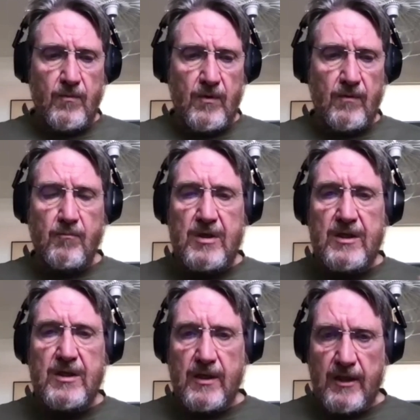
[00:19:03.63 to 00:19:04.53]

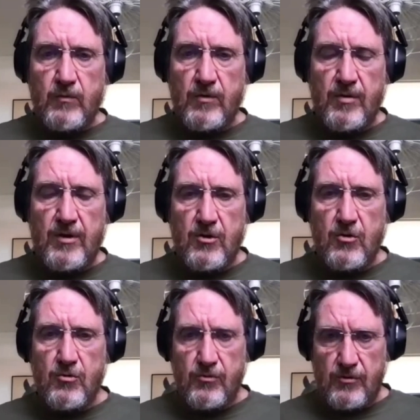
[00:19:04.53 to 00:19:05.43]
media that were being
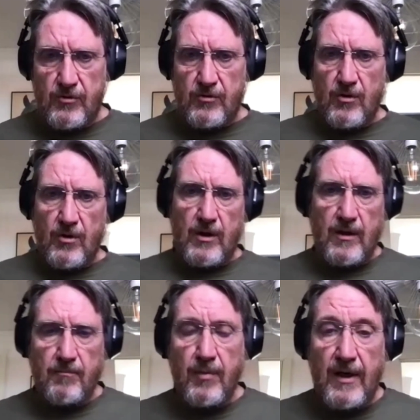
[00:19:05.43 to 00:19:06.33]
used
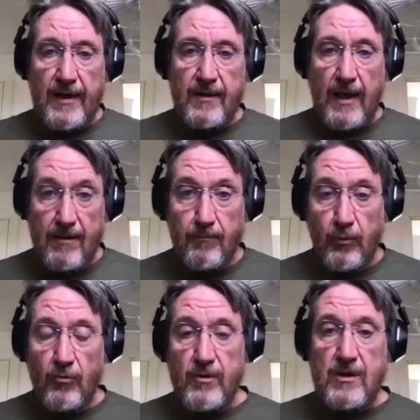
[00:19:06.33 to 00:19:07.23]
by
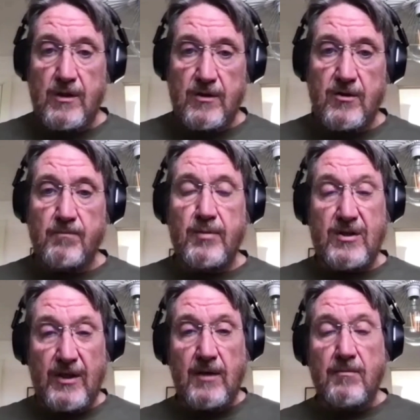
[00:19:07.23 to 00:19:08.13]
employees,
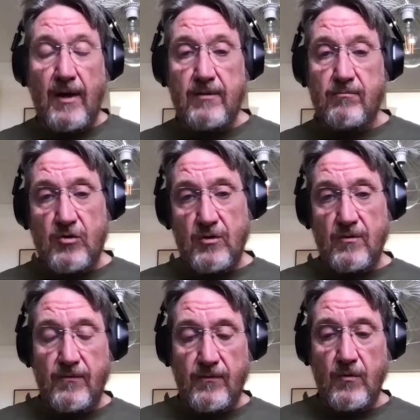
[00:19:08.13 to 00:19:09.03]
particularly by sort
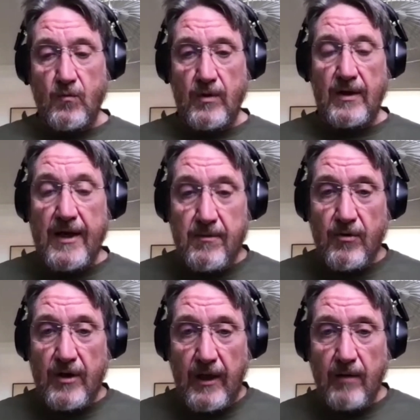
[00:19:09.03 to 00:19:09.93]
of
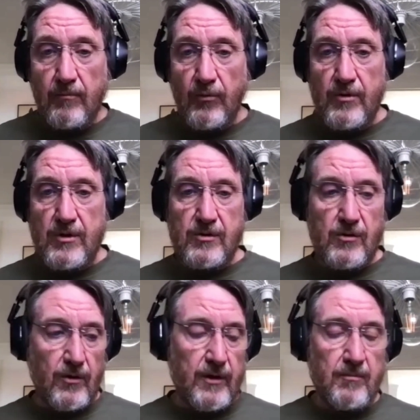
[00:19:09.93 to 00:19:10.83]
laboring employees
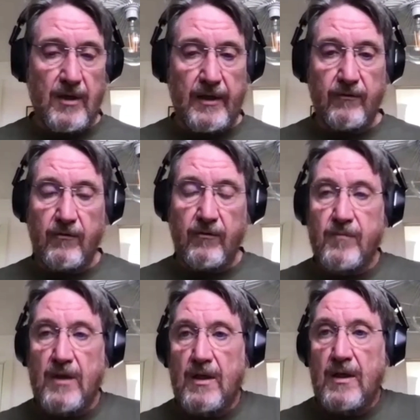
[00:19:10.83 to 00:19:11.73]
on the mines,
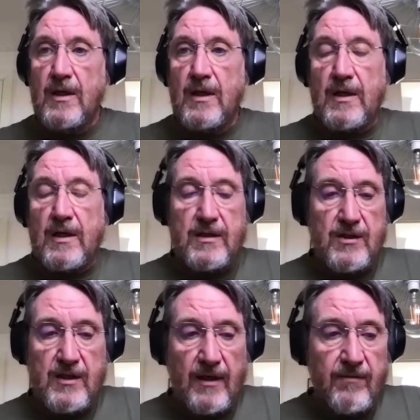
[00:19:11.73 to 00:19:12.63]
he
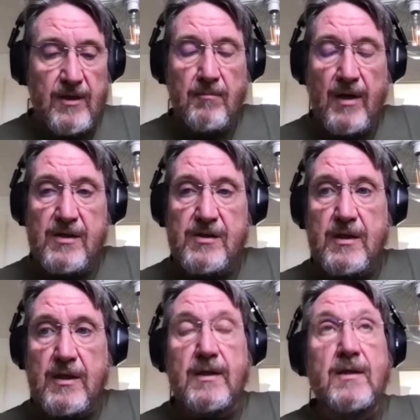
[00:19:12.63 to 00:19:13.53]
discovered
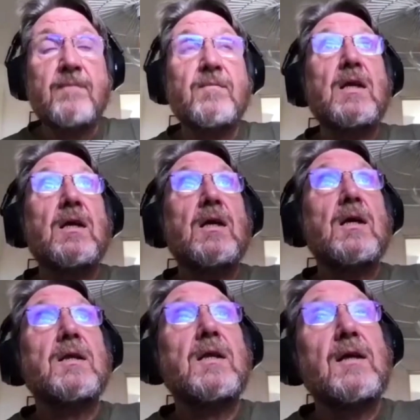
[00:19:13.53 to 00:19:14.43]
amazingly
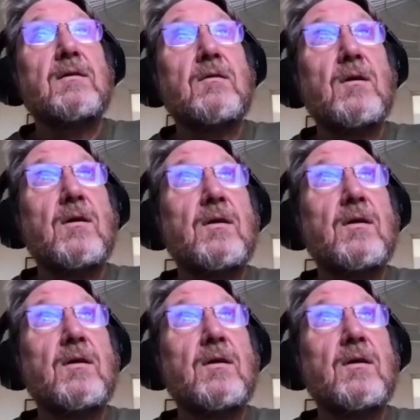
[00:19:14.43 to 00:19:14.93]
that